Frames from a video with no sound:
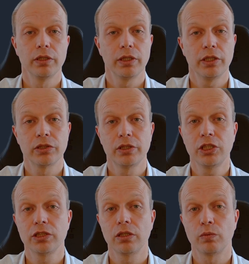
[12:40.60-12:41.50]
is a
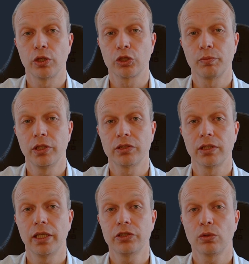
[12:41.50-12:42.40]
digital workspace that
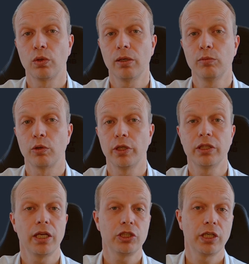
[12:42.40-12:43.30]
lets you collaborate
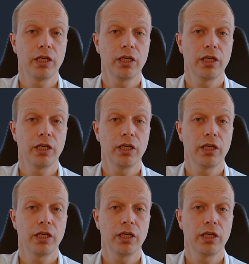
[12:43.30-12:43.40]
and share